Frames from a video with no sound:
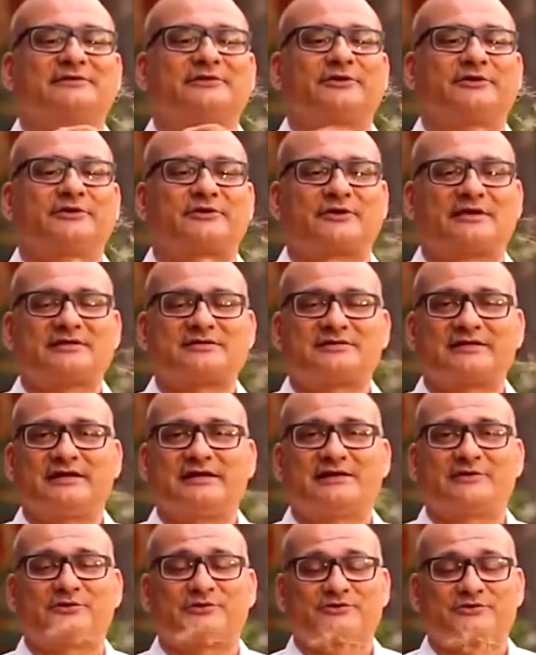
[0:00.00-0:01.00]
you can
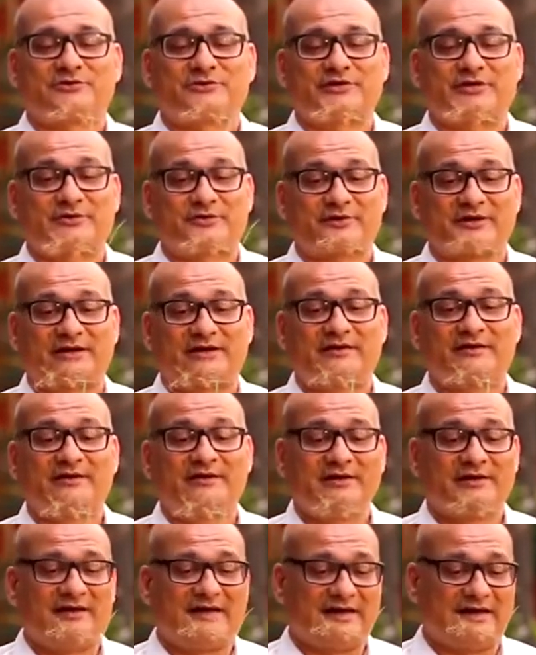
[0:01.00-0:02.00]
see so that you can
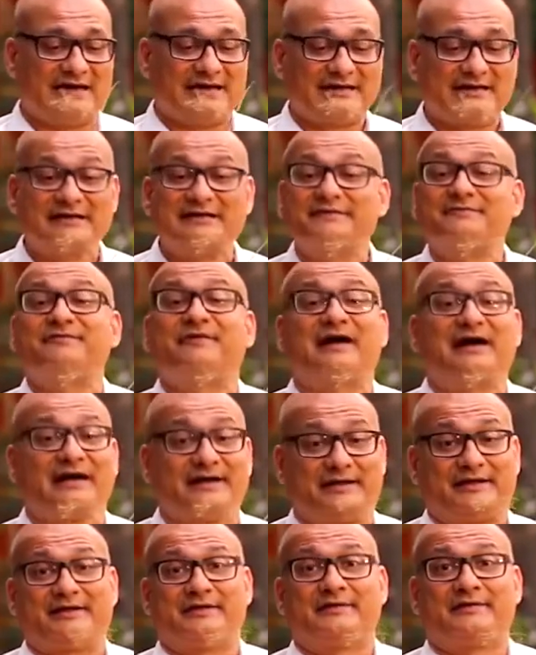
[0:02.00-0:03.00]

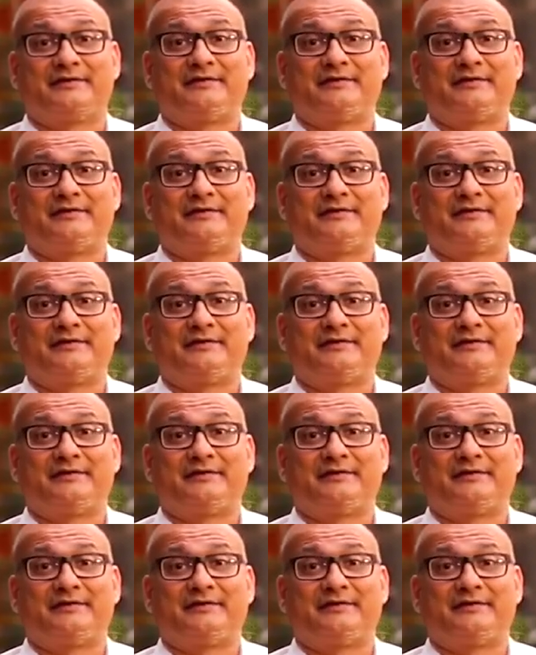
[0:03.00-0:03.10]
identify